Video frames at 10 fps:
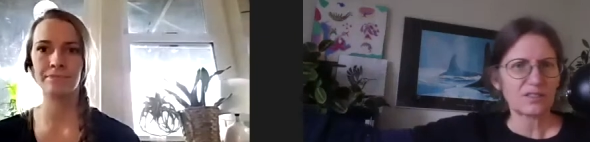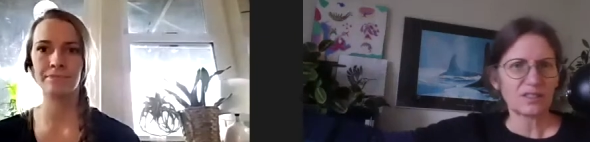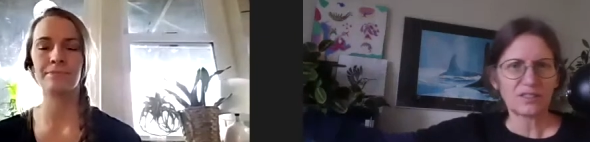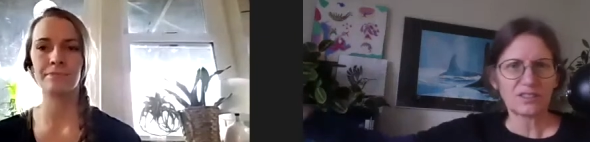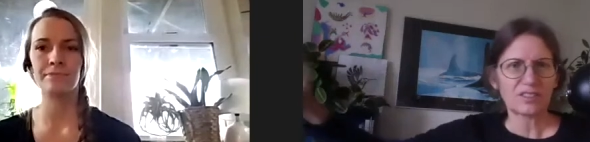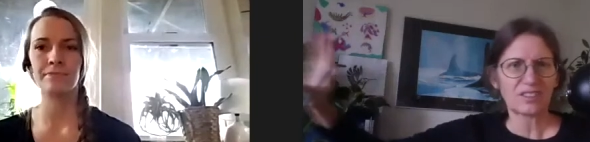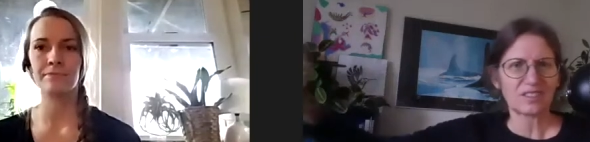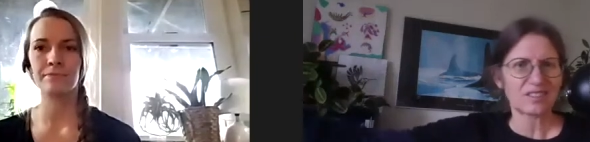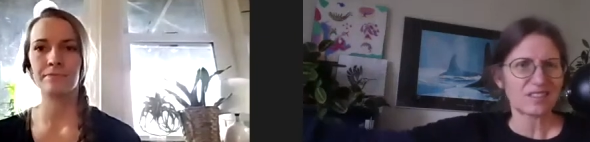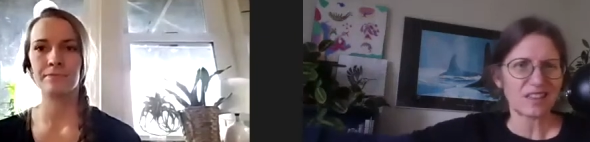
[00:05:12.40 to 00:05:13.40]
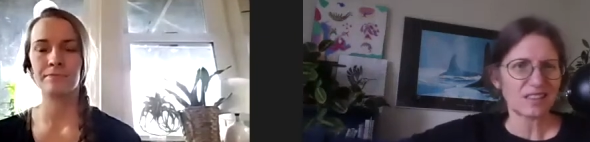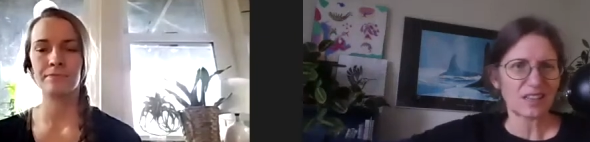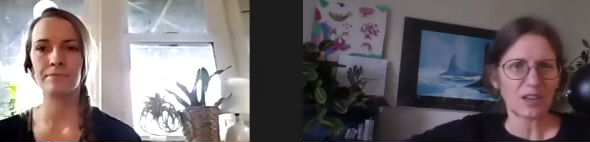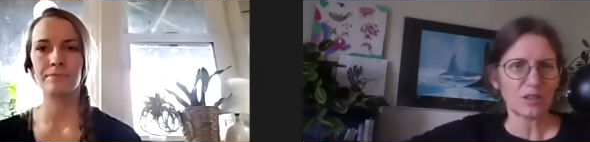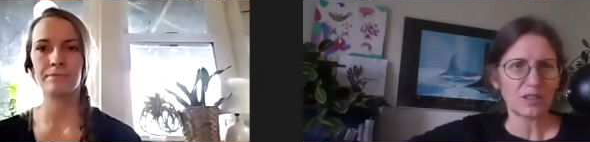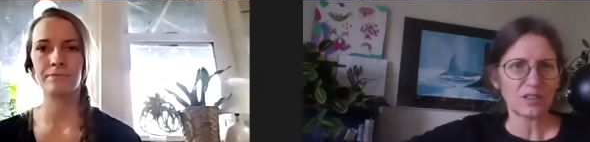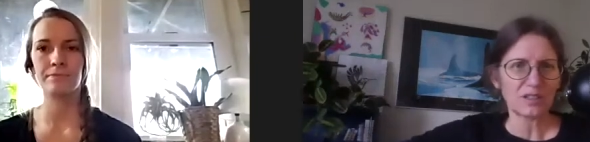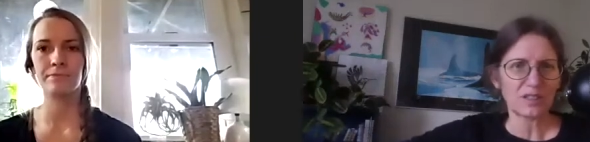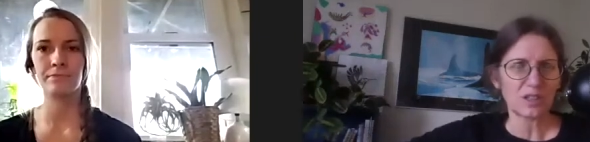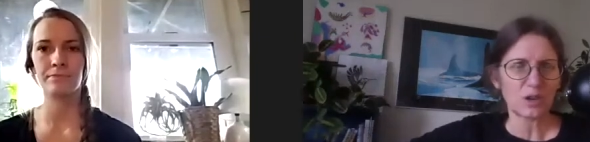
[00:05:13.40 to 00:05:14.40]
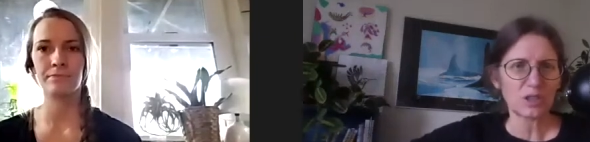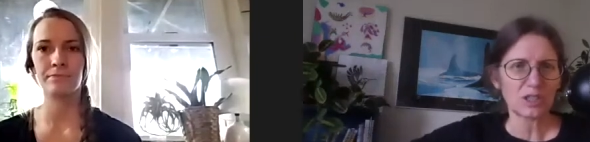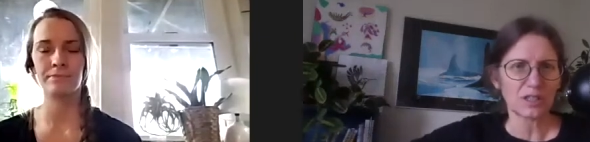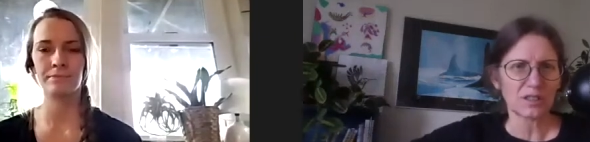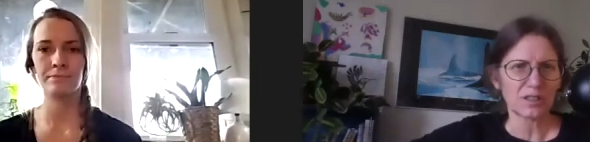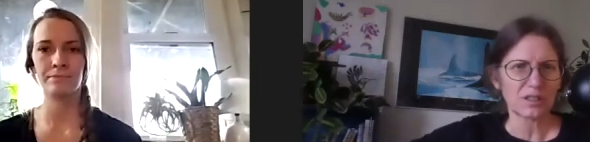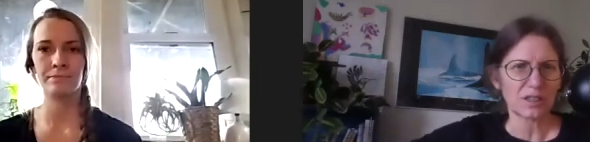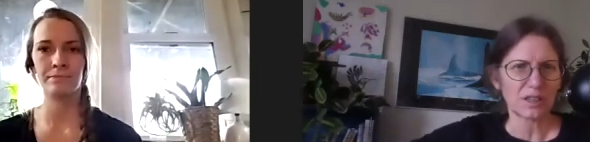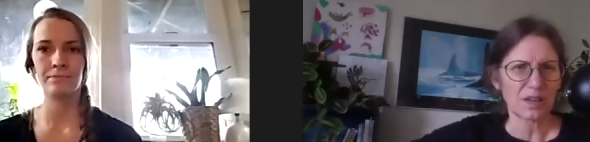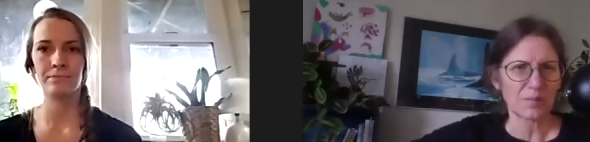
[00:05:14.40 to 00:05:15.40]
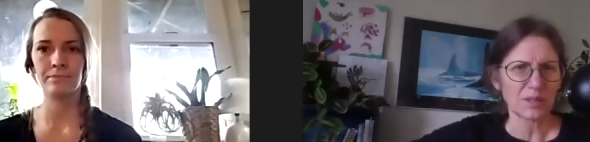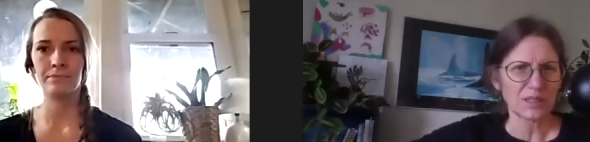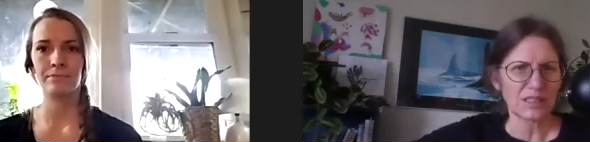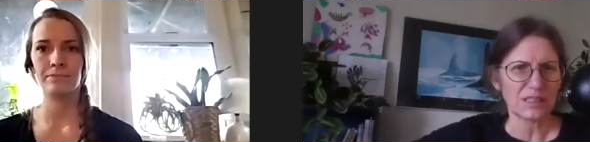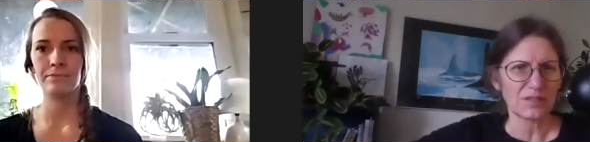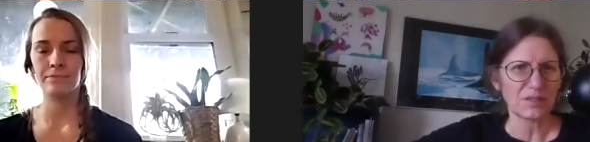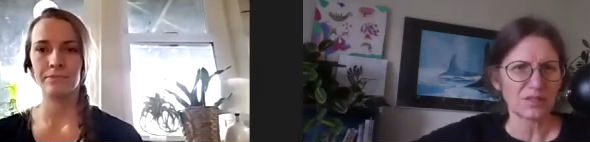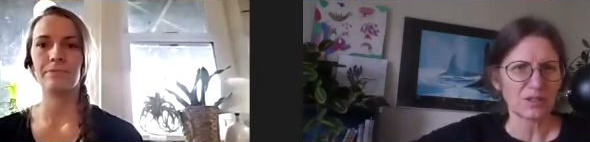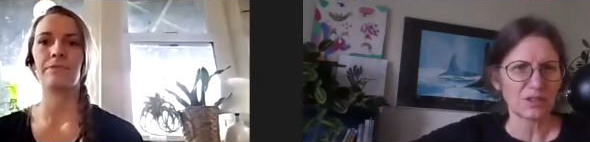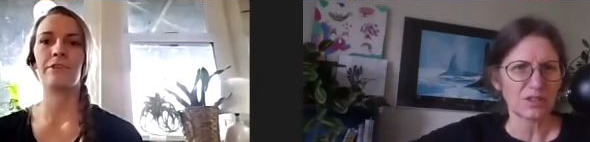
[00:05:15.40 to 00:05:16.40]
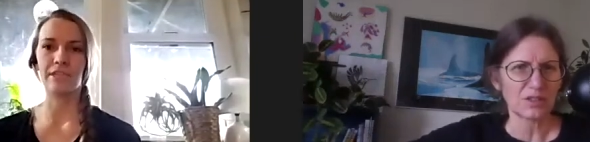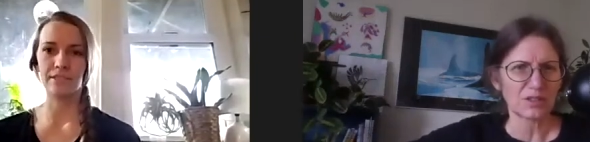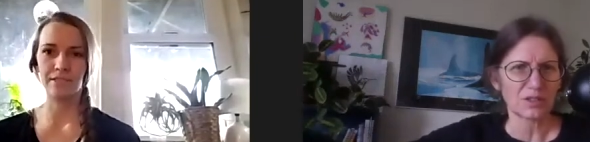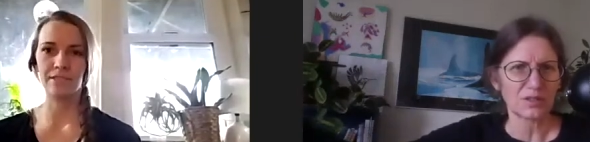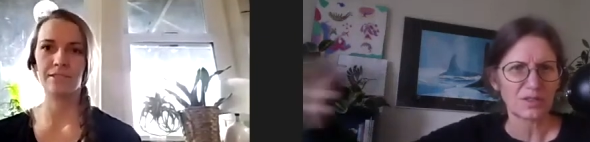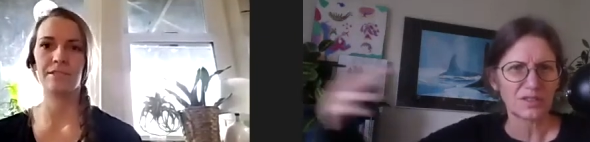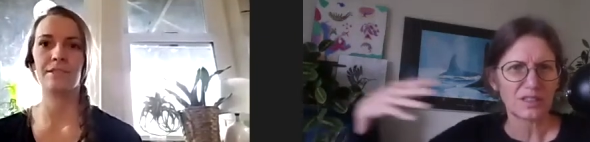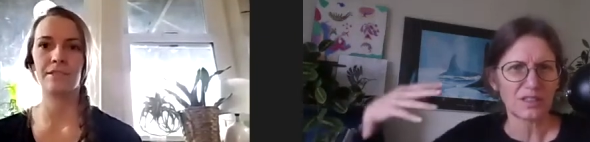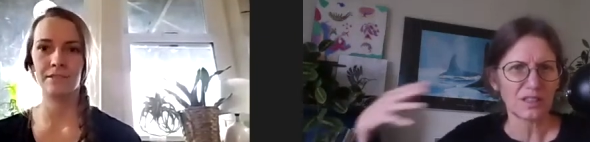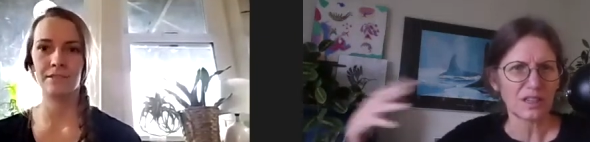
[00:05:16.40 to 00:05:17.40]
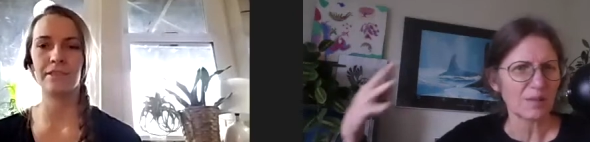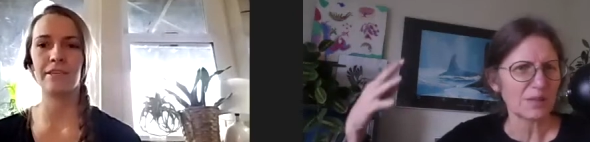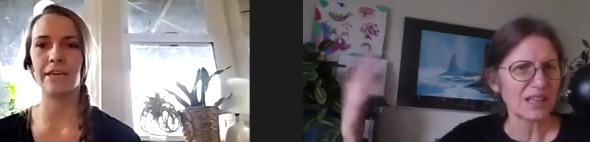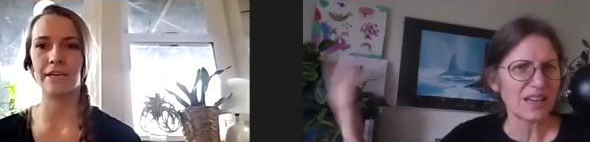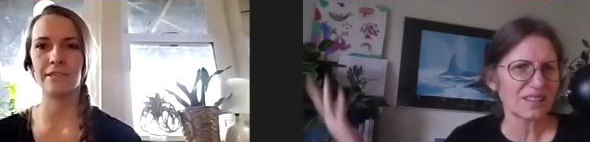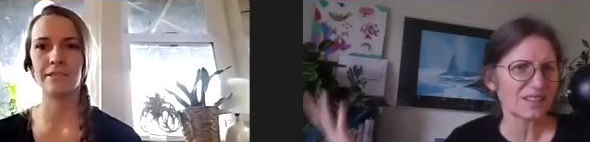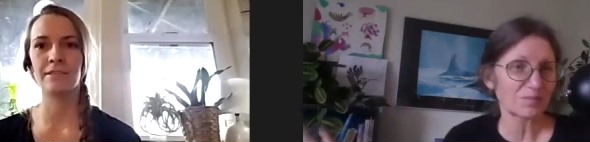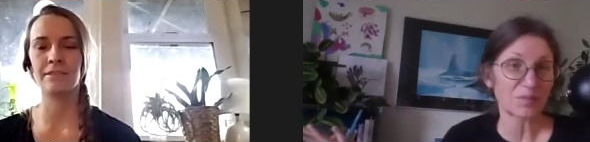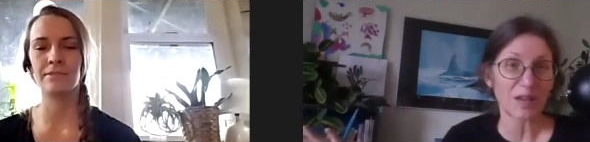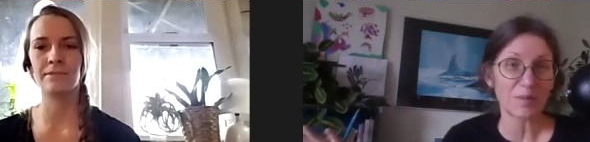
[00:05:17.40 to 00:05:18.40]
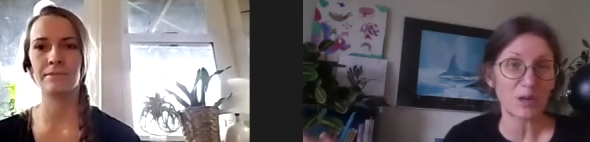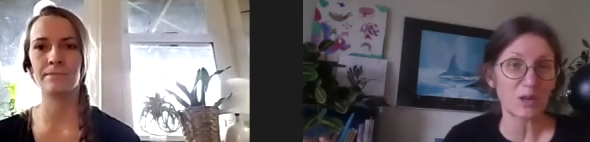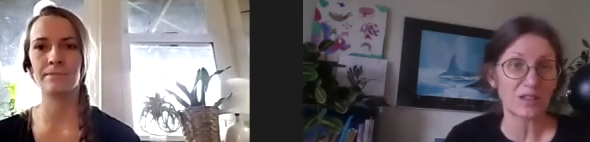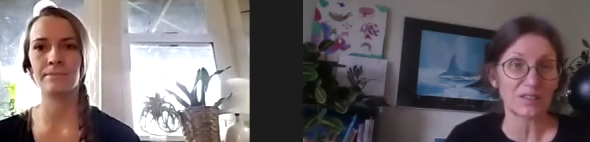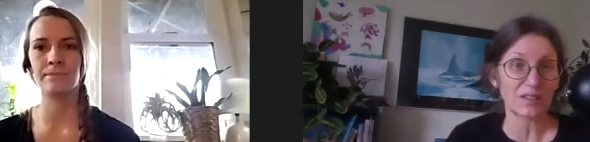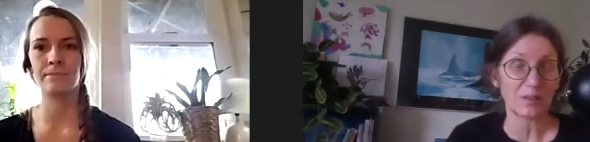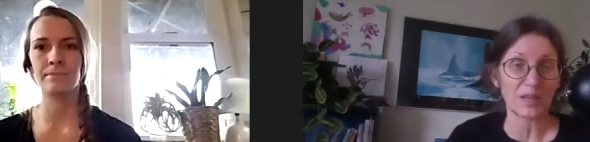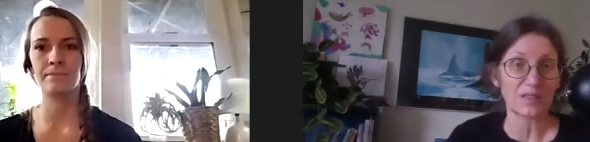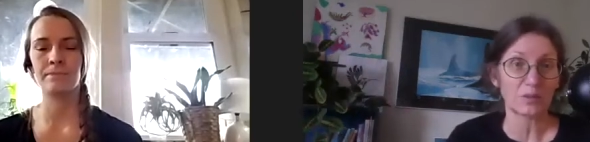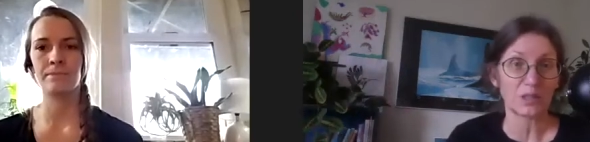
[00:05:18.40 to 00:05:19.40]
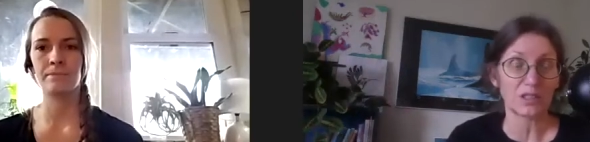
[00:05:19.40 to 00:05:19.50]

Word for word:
Speaker 1: it's just extended out into the ocean, I believe. So you can sort of see I mean yeah. that's about as the best we can